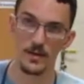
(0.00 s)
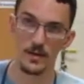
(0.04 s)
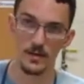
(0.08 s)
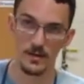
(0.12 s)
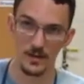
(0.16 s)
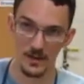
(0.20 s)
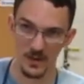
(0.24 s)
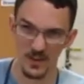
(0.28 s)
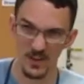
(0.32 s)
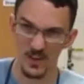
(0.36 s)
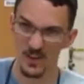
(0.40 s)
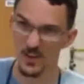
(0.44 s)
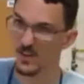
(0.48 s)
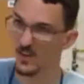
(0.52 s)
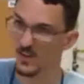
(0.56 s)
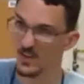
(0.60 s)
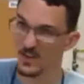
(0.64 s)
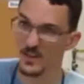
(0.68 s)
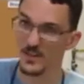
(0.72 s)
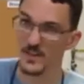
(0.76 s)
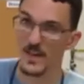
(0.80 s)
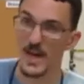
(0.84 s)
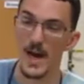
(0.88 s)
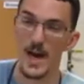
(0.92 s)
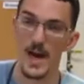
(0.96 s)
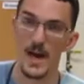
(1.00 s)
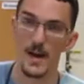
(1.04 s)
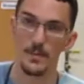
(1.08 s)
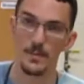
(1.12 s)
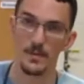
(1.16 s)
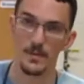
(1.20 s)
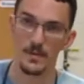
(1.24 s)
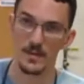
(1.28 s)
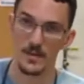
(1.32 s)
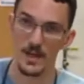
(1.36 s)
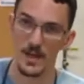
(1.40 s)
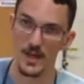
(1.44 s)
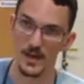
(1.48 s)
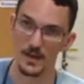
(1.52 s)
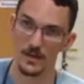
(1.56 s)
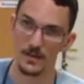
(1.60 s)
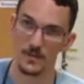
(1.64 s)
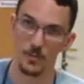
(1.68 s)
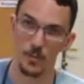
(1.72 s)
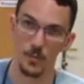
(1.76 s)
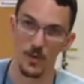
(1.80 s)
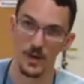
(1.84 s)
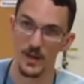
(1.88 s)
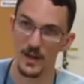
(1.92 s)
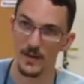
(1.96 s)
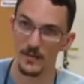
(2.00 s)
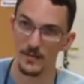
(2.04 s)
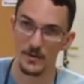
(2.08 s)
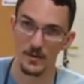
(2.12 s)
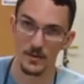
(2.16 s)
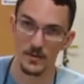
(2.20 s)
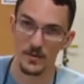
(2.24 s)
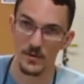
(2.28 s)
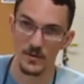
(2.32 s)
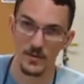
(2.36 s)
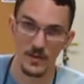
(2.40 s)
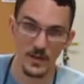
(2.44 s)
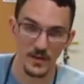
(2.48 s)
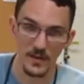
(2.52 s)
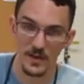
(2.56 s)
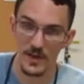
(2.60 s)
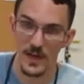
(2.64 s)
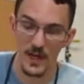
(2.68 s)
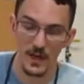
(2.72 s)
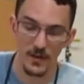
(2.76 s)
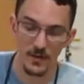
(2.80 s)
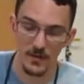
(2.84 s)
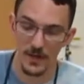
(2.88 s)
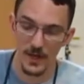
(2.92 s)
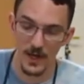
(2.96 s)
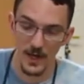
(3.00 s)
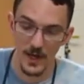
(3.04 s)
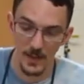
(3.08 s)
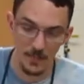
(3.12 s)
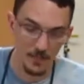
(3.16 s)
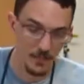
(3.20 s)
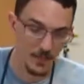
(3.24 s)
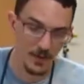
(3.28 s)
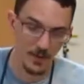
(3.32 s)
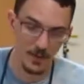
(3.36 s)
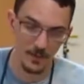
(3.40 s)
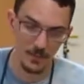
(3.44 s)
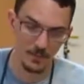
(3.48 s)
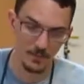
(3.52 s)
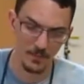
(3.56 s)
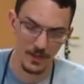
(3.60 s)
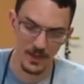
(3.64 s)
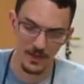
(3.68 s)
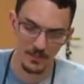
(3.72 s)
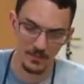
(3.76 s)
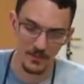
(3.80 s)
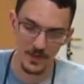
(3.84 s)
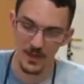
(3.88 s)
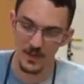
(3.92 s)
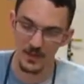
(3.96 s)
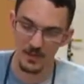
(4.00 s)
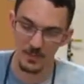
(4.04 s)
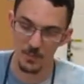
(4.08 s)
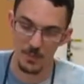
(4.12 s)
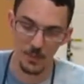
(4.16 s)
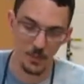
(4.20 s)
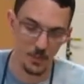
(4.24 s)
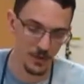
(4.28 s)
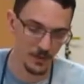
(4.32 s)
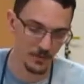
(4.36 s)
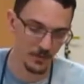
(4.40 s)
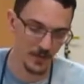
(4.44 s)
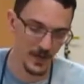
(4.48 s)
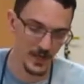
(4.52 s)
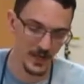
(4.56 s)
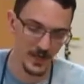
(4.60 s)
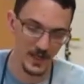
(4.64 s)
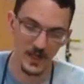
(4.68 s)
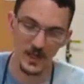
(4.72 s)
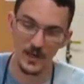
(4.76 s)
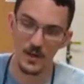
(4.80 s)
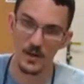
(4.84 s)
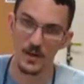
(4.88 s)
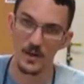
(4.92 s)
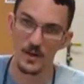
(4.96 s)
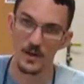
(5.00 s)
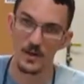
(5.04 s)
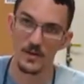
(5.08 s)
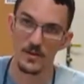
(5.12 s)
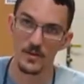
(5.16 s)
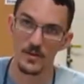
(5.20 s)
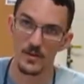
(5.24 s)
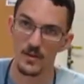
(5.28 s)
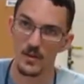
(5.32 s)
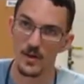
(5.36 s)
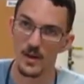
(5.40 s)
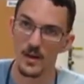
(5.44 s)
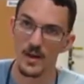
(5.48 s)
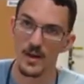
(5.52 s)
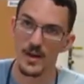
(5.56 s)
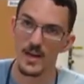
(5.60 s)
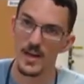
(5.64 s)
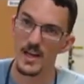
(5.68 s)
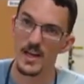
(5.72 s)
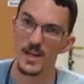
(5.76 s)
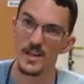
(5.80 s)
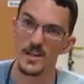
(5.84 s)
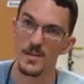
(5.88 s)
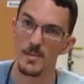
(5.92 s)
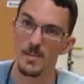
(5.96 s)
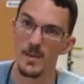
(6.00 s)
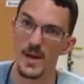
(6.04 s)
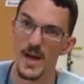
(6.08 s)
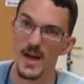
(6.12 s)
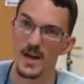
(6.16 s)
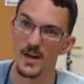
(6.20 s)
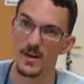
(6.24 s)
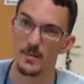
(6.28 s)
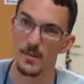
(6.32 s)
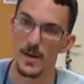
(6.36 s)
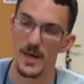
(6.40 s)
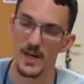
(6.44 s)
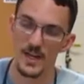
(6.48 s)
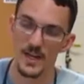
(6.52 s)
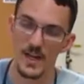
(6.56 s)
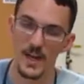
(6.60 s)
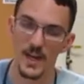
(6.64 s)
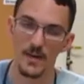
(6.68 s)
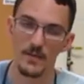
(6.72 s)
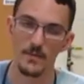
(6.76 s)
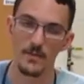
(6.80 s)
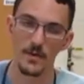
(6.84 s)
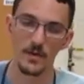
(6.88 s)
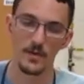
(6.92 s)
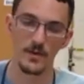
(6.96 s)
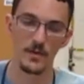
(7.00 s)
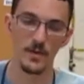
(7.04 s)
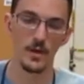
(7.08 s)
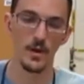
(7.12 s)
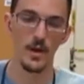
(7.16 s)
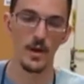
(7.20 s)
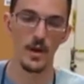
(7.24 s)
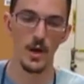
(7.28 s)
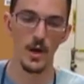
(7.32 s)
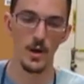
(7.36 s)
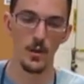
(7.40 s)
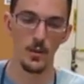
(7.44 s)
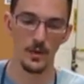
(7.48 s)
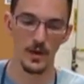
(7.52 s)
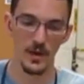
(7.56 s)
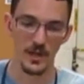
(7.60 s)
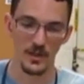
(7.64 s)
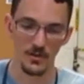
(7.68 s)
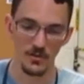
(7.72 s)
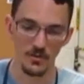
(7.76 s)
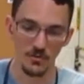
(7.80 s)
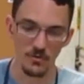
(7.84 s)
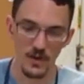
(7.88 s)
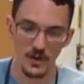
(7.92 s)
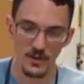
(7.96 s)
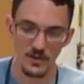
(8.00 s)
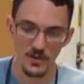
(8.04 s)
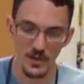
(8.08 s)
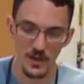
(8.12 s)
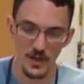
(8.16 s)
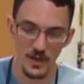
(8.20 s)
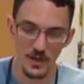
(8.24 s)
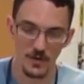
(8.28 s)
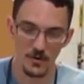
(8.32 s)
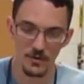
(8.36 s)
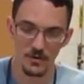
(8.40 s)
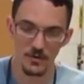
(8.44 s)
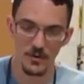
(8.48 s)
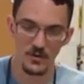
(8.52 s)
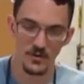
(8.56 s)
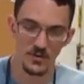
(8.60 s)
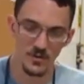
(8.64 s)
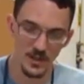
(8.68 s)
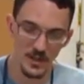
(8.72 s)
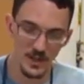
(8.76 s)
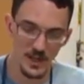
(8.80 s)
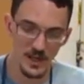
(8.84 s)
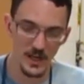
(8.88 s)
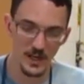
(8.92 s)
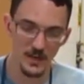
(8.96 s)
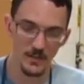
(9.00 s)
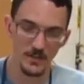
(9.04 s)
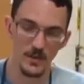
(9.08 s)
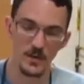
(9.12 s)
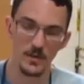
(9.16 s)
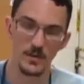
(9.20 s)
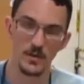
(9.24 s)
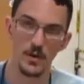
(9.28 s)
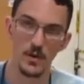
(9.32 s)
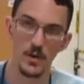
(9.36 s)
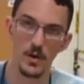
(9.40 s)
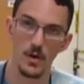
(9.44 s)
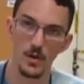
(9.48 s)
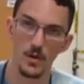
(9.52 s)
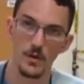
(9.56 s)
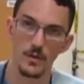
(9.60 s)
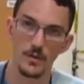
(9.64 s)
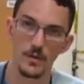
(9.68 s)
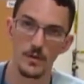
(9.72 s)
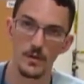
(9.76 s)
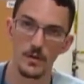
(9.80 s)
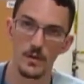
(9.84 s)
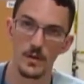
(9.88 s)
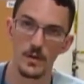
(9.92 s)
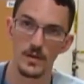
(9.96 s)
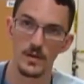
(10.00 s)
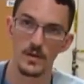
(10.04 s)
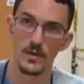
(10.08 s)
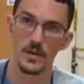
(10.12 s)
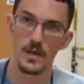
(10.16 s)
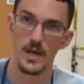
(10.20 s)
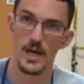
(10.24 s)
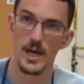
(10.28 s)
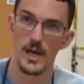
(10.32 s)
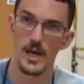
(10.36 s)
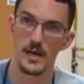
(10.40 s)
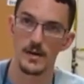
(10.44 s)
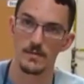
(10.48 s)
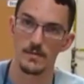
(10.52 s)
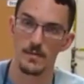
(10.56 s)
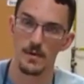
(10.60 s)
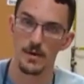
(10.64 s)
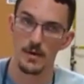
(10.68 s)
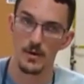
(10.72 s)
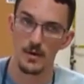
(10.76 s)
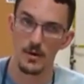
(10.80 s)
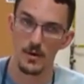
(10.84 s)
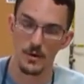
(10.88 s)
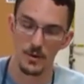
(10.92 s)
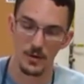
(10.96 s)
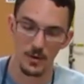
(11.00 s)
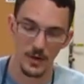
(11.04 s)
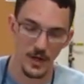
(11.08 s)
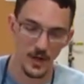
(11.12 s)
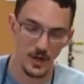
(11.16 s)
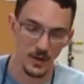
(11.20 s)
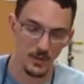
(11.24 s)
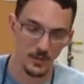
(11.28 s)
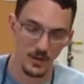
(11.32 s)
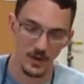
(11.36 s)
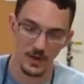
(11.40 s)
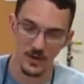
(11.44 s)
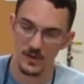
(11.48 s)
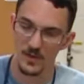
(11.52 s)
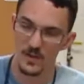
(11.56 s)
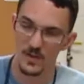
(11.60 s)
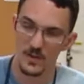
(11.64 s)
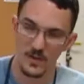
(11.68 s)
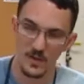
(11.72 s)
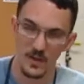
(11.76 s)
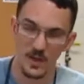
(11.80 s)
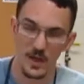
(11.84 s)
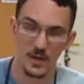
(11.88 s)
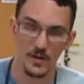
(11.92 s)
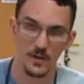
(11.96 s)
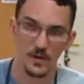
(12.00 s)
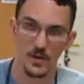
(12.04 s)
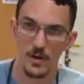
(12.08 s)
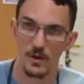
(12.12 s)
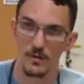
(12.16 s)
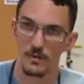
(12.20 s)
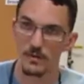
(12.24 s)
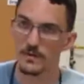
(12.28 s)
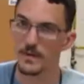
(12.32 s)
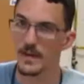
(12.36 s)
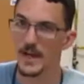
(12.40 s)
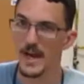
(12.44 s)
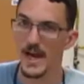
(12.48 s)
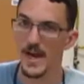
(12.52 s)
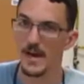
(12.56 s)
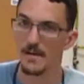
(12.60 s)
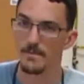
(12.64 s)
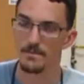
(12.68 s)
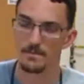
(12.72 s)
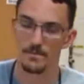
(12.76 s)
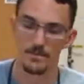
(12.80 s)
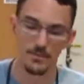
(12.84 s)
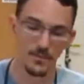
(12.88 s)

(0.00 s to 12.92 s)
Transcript: this is the top and that whatever sticks out up above this board right here is in the back of my canvas. When I stretch it, I'll stretch the canvas over this side, okay? Because this side's all flat.